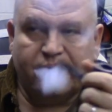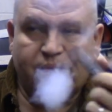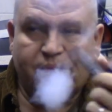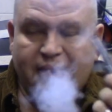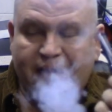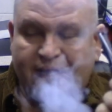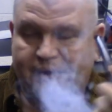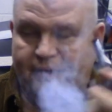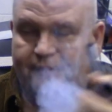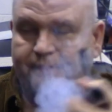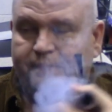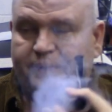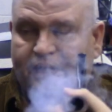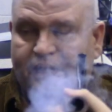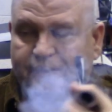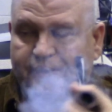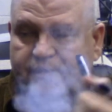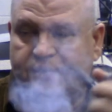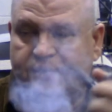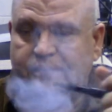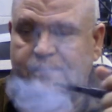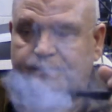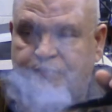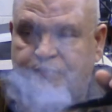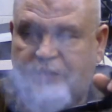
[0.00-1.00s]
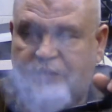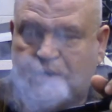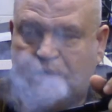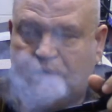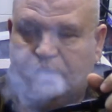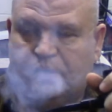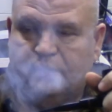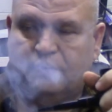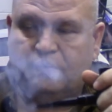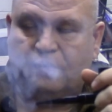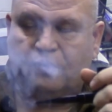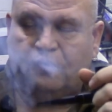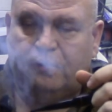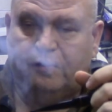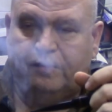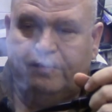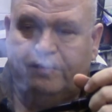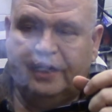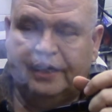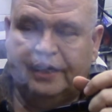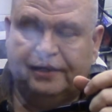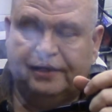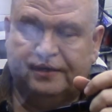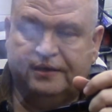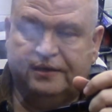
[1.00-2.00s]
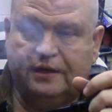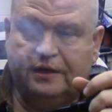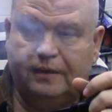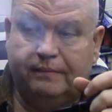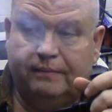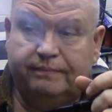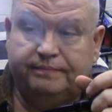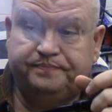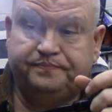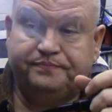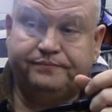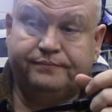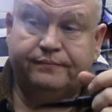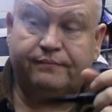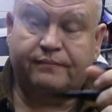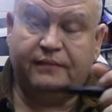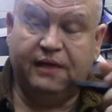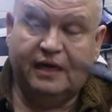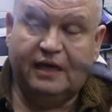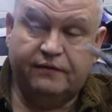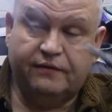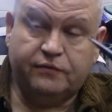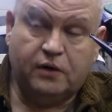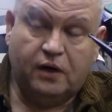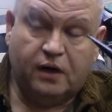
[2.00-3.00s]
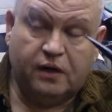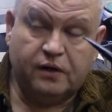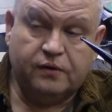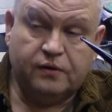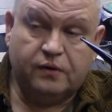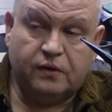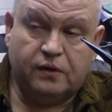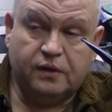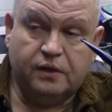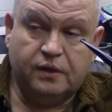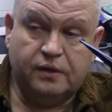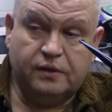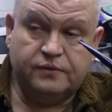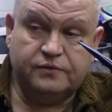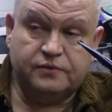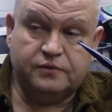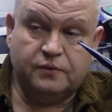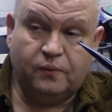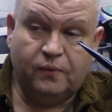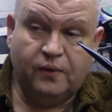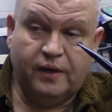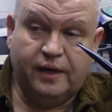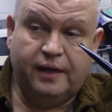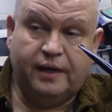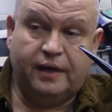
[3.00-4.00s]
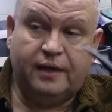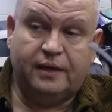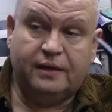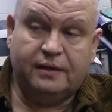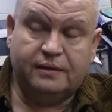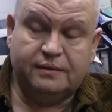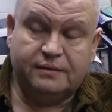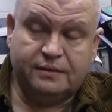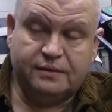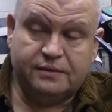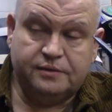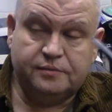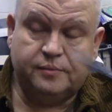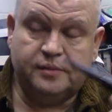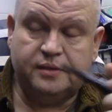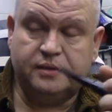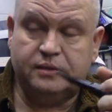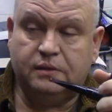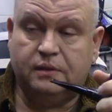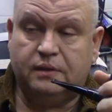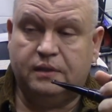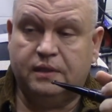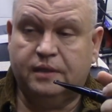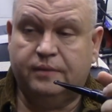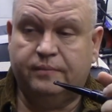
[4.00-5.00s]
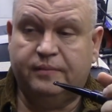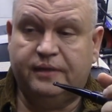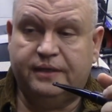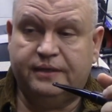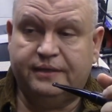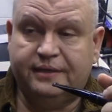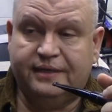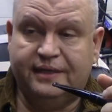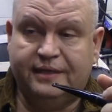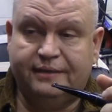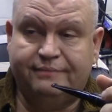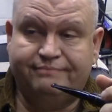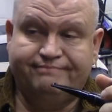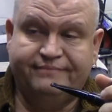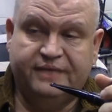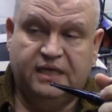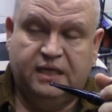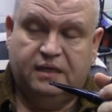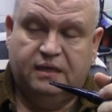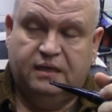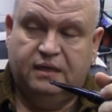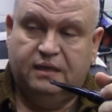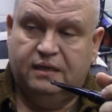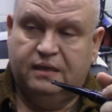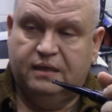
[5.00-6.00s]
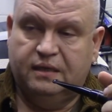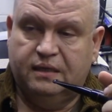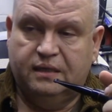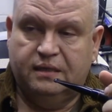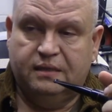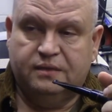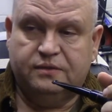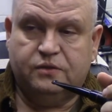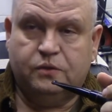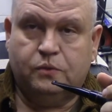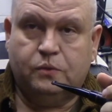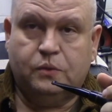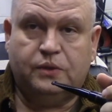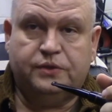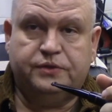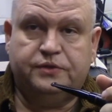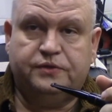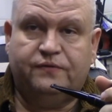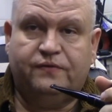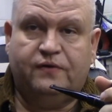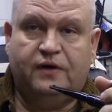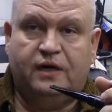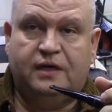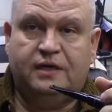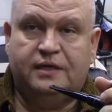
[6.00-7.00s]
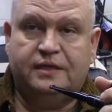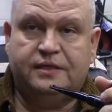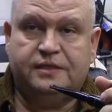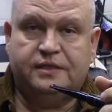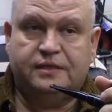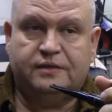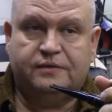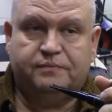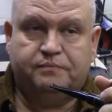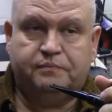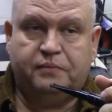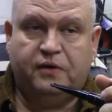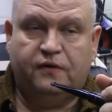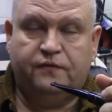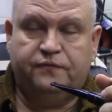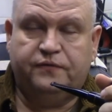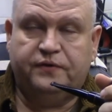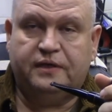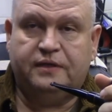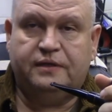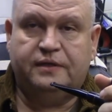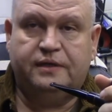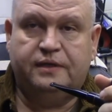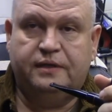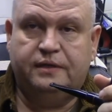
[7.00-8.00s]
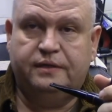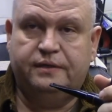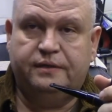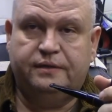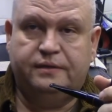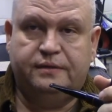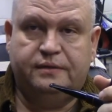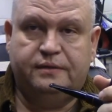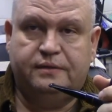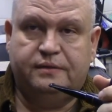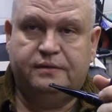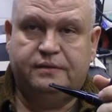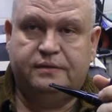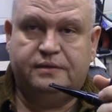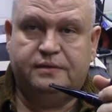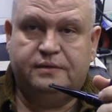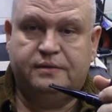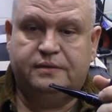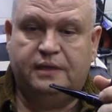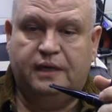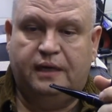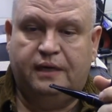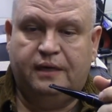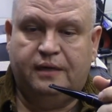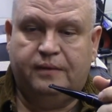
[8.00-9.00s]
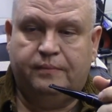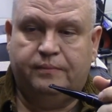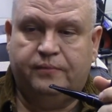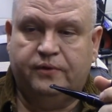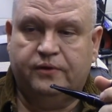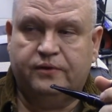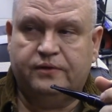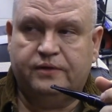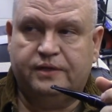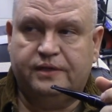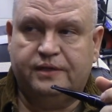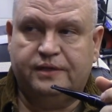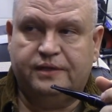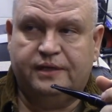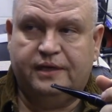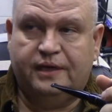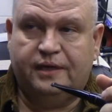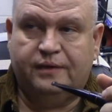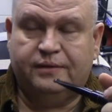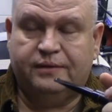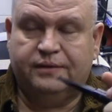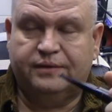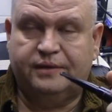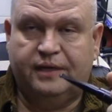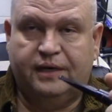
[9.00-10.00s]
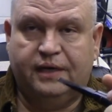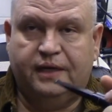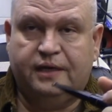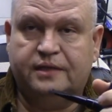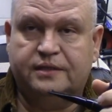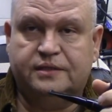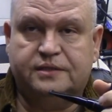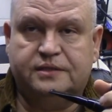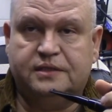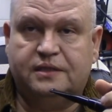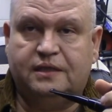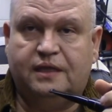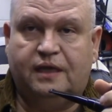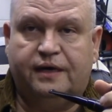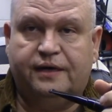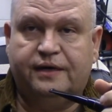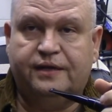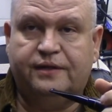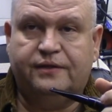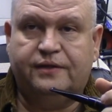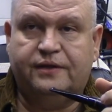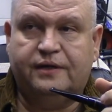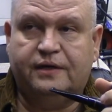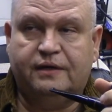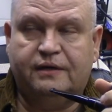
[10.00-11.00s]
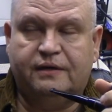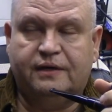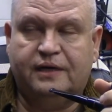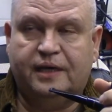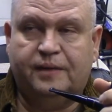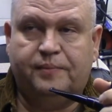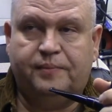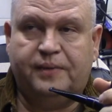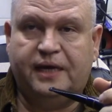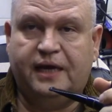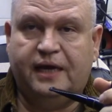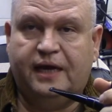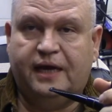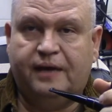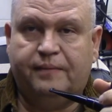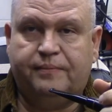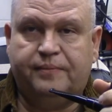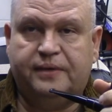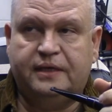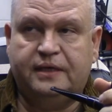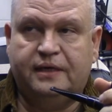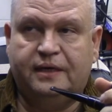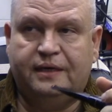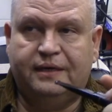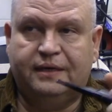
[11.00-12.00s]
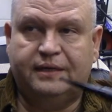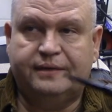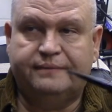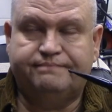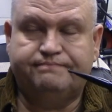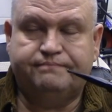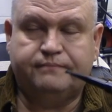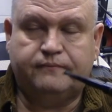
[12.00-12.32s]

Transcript: and I buy the, the Carter Hall by the tub. If Carter Hall goes away, and there's been talk about that, Sir Walter Raleigh is a perfectly good uh, that I that I could slot in there, and I'd be a happy guy.